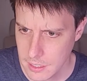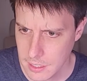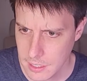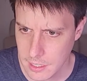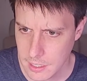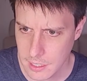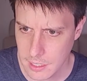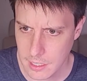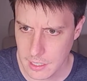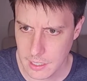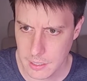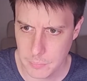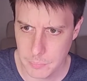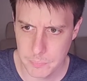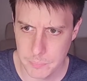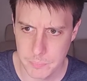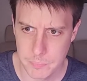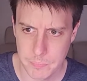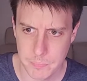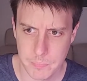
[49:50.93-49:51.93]

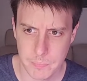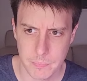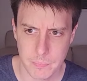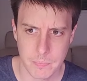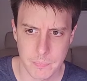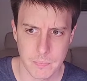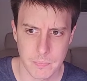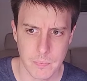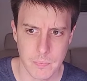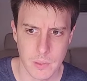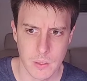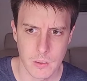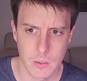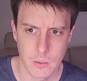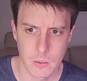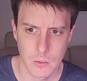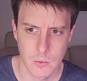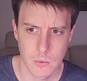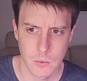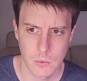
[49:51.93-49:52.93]
All
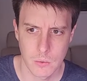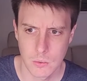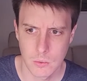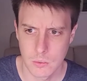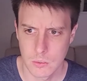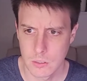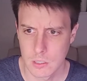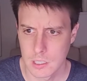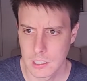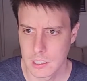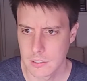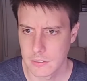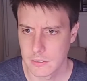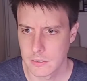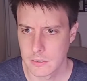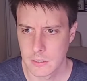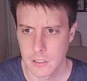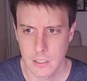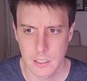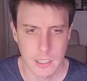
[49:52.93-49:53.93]
right.
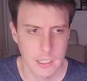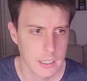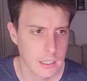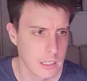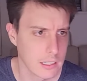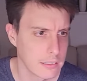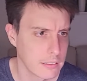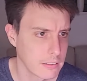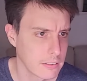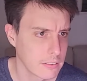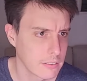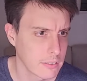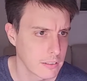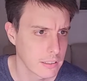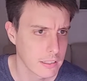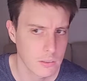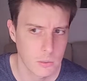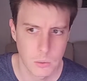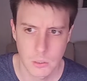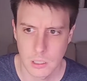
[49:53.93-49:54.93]
Sorry, I
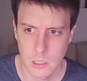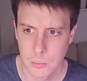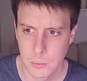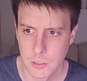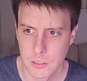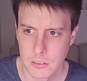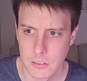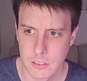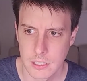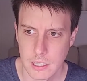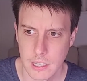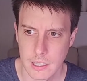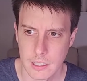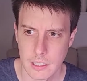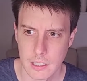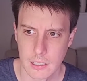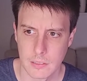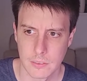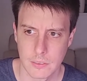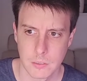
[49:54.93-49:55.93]
just caught up on
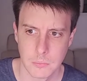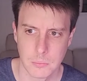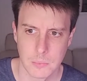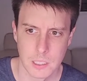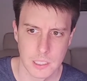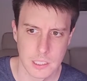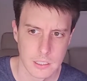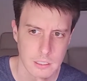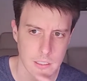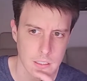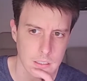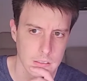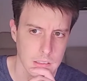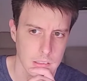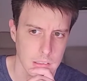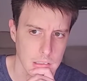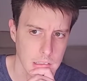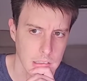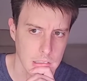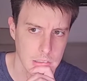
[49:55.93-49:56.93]
chat after my
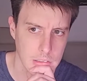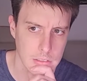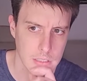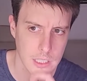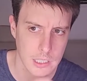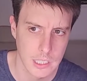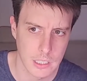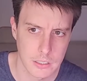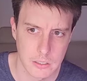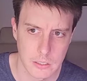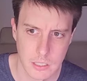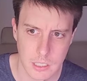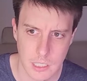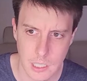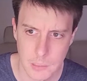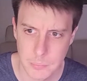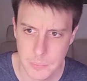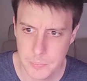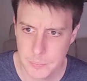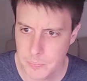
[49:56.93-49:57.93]

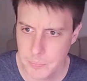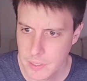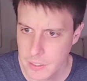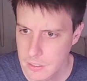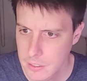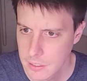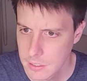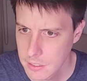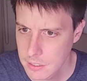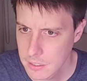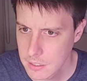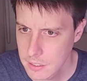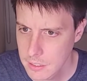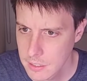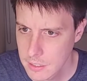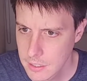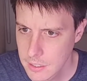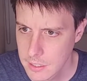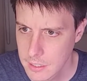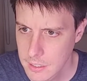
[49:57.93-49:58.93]
diatribe.
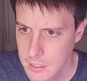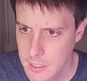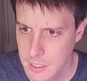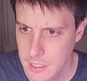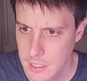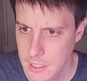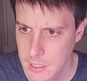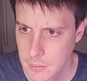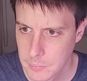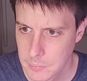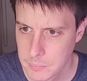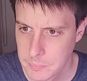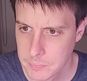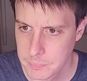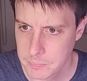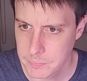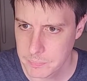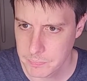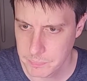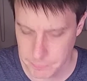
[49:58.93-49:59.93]

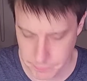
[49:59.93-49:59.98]
I'm